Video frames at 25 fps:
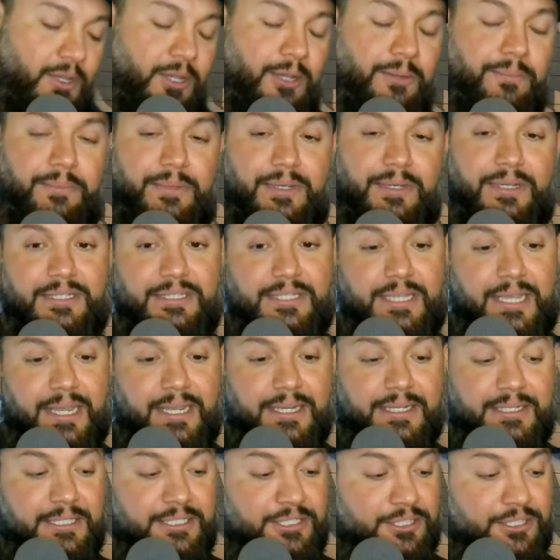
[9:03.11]
Yep,
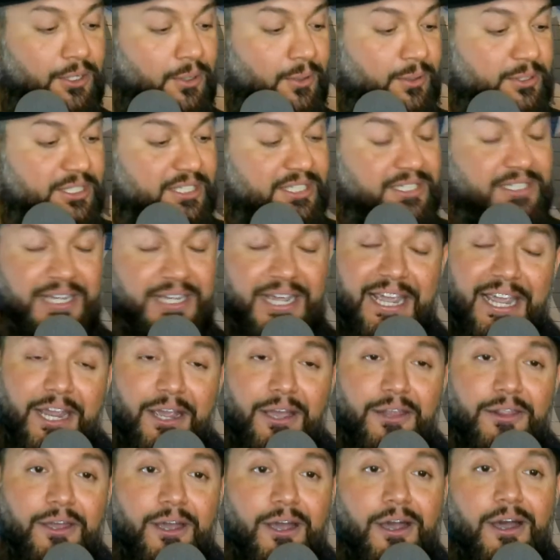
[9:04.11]
exactly. So today
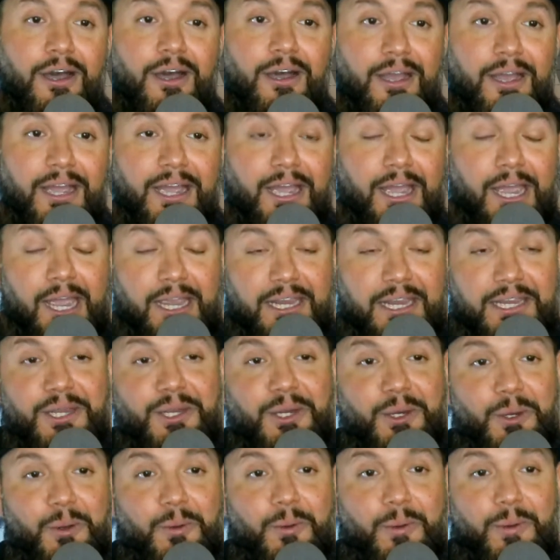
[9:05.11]
on the Ha Ha Hack,
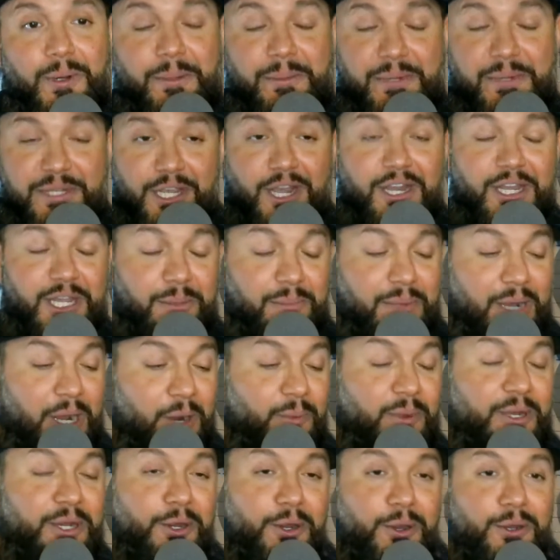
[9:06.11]
we're gonna be talking
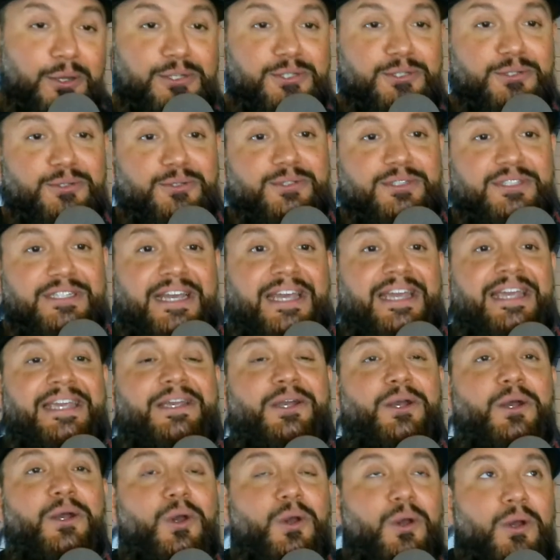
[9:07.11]
about rehearsals. Like,
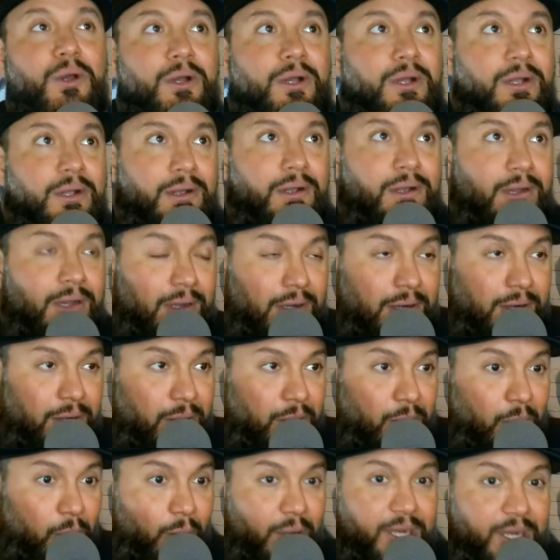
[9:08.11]

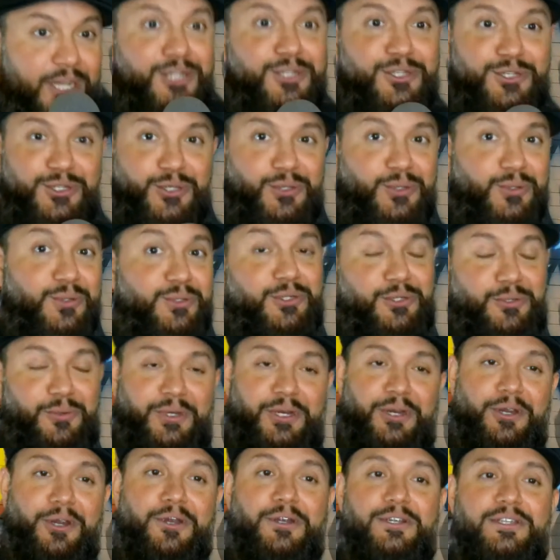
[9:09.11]
what do you do to
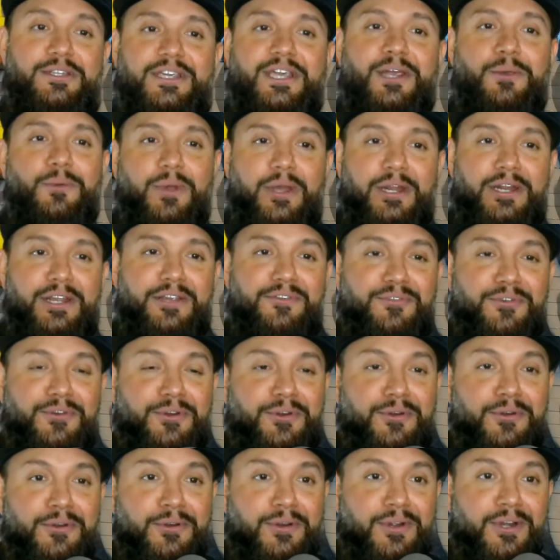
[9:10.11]
rehearse to get ready
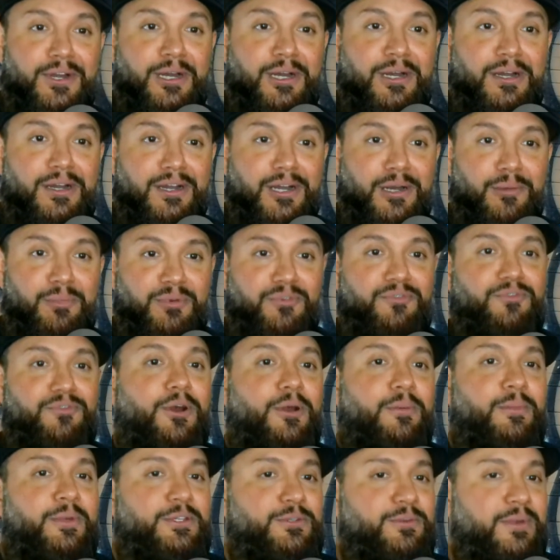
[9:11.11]
for uh, a
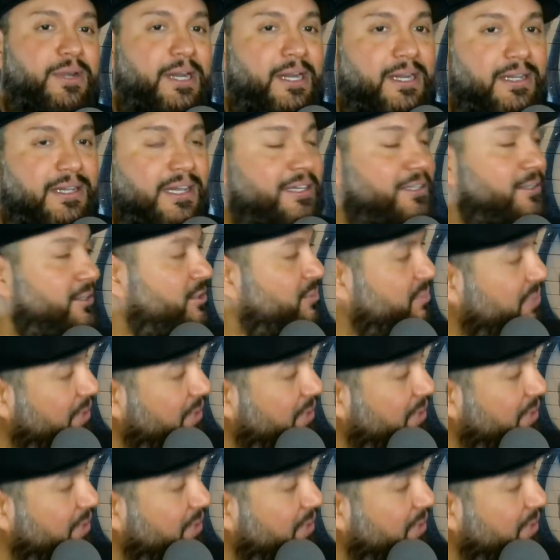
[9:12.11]
performance? Right? Like, there's